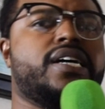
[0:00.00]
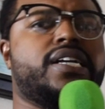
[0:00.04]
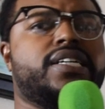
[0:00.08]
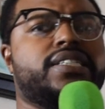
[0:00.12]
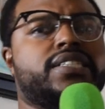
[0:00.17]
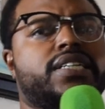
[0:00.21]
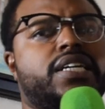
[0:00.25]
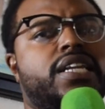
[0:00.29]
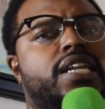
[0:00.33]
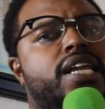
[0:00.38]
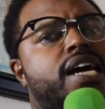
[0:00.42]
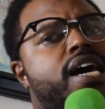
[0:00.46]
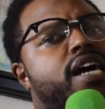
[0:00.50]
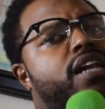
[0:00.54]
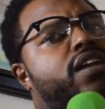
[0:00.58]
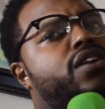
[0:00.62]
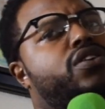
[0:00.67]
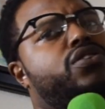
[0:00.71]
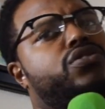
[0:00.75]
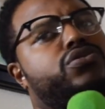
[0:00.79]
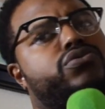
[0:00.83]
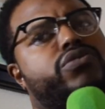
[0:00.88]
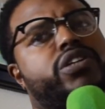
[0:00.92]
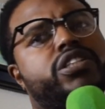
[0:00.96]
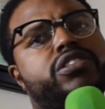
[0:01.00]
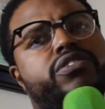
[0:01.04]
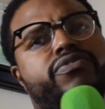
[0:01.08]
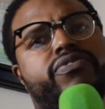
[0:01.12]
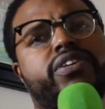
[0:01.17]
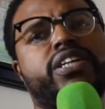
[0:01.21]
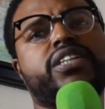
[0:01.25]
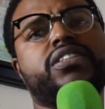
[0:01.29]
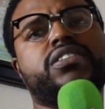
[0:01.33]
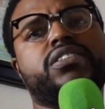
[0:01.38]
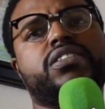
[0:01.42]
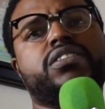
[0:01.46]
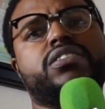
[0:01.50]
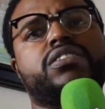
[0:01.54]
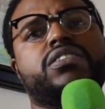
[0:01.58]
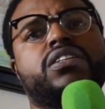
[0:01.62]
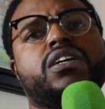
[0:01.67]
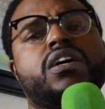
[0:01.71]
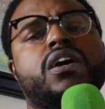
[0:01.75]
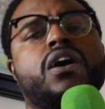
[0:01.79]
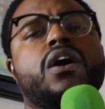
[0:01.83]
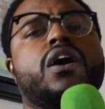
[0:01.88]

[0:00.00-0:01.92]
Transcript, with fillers: is a lot of those reservations